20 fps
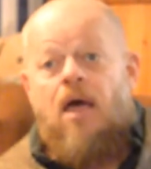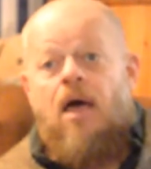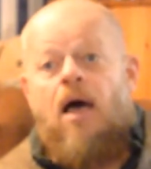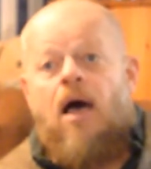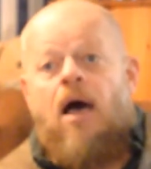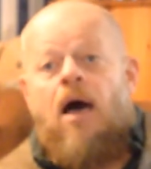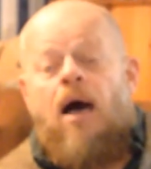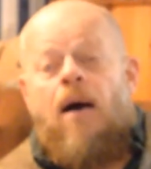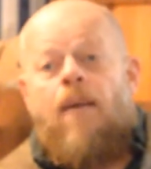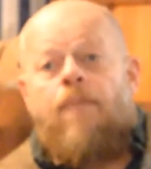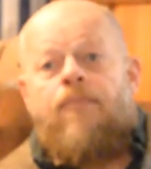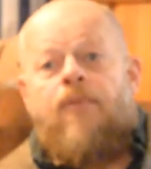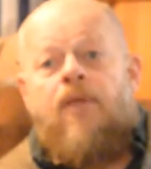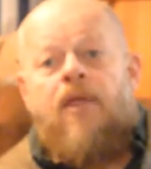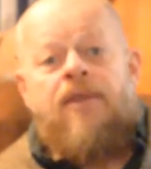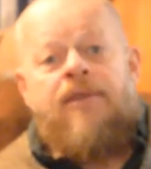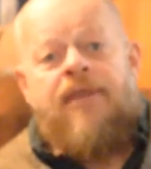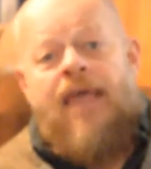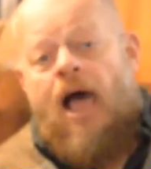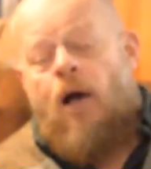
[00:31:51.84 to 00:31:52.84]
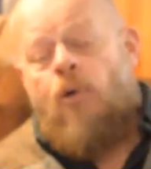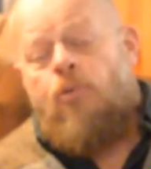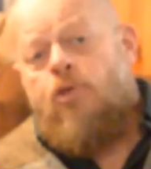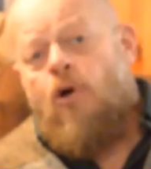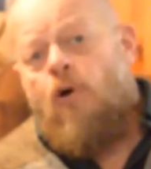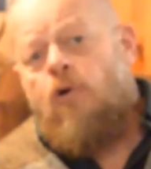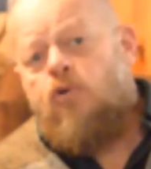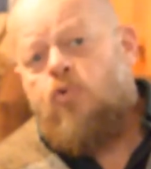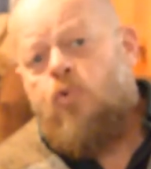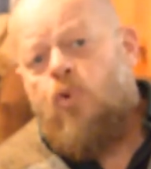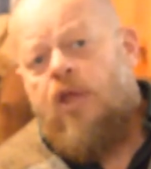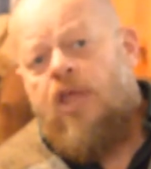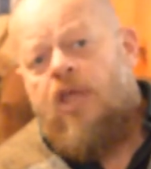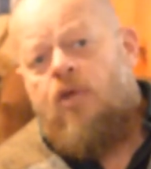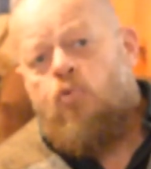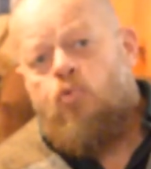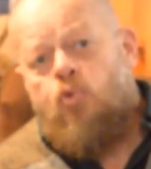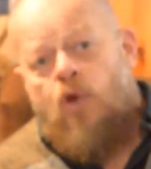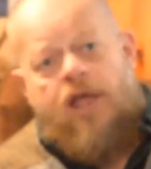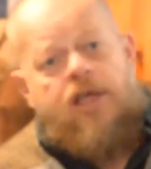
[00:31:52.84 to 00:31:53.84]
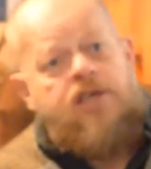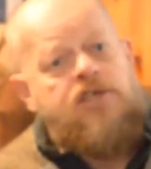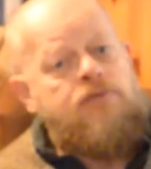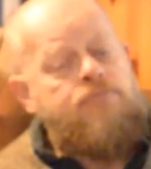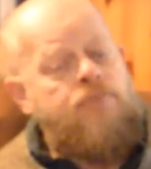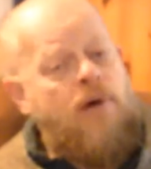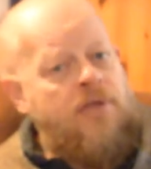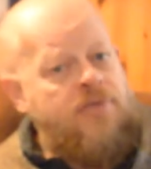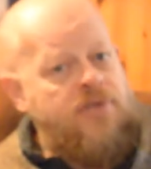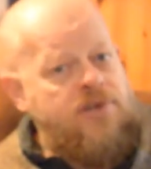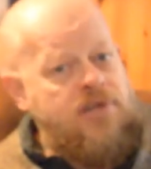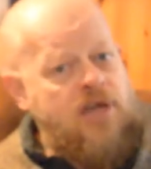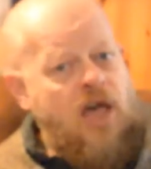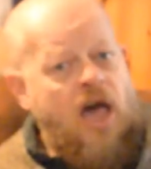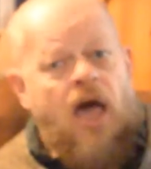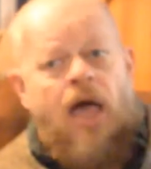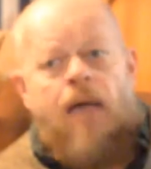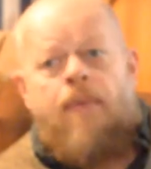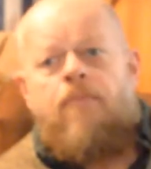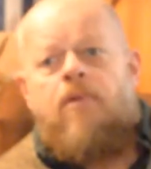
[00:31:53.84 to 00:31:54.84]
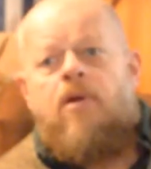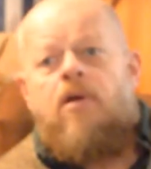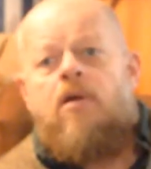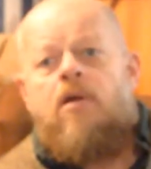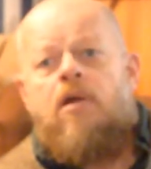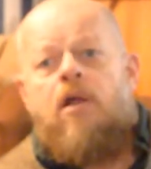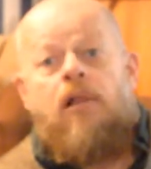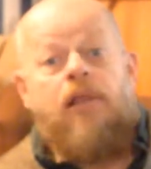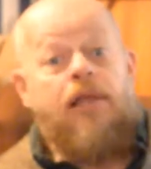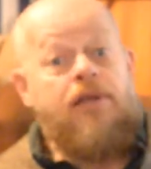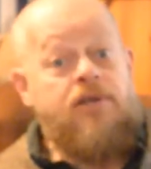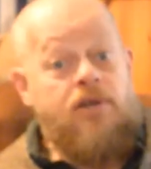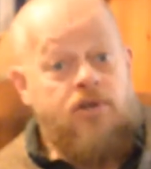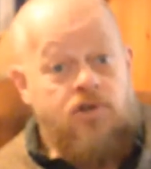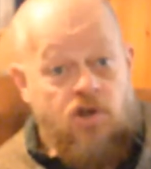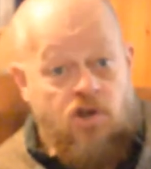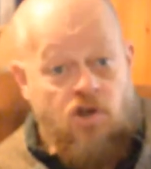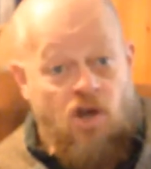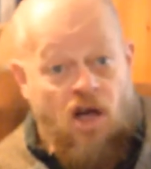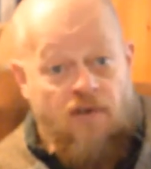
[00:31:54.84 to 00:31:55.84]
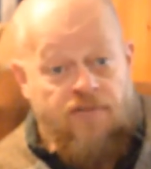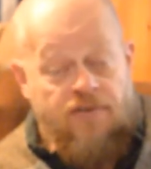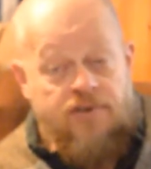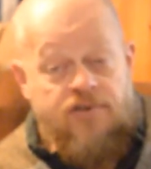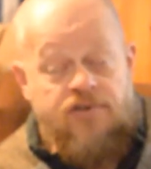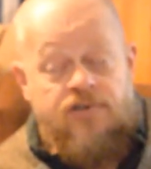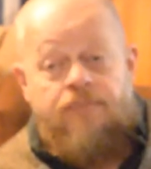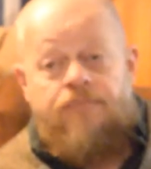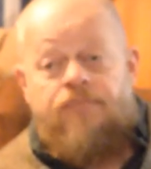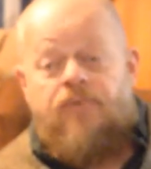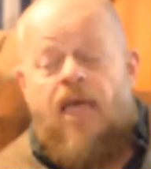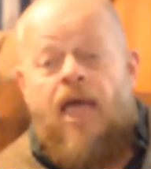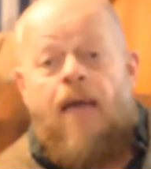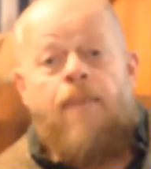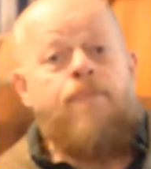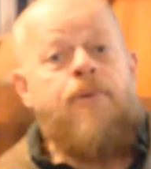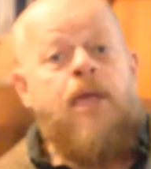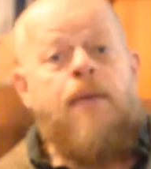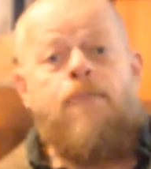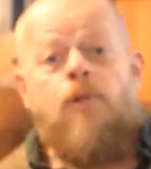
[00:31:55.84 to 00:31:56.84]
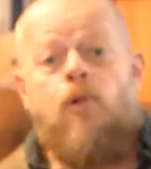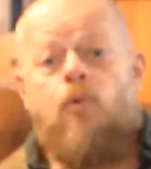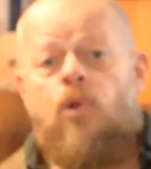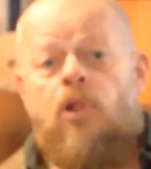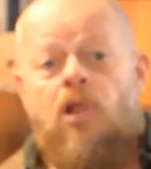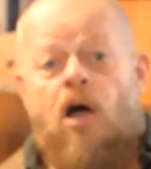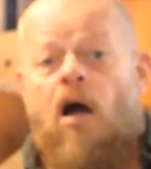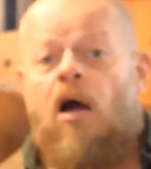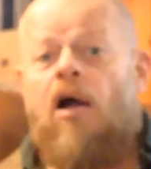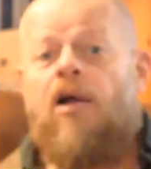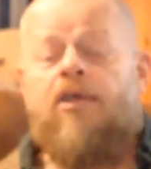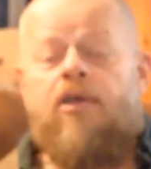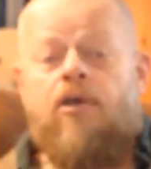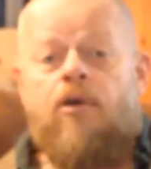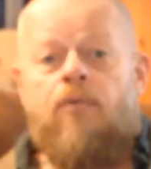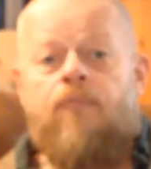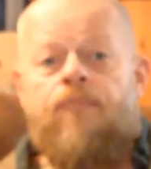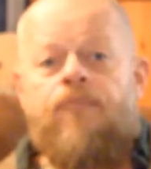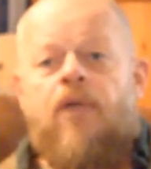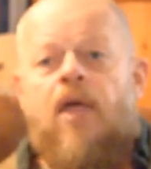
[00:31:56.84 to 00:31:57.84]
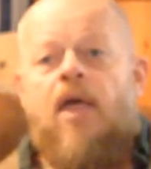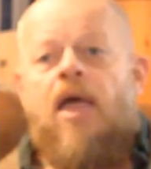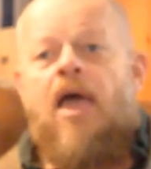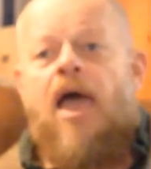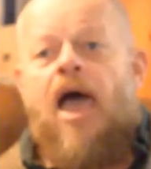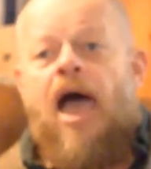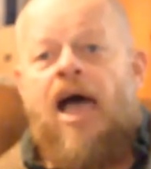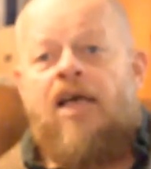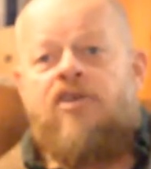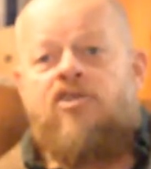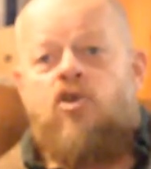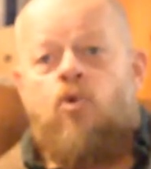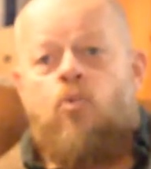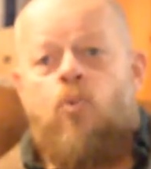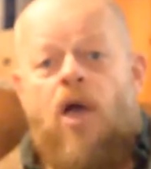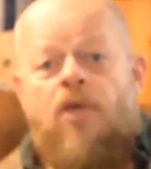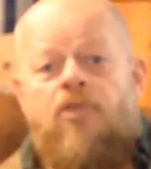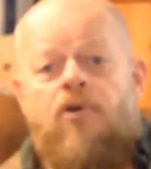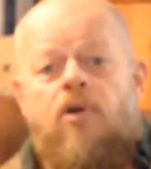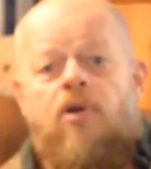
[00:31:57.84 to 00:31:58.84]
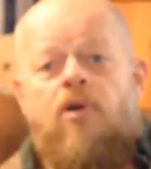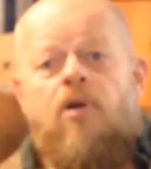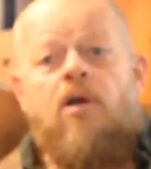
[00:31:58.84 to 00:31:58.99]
Now, those were erased by the time Clinton took office. And people will argue as to whether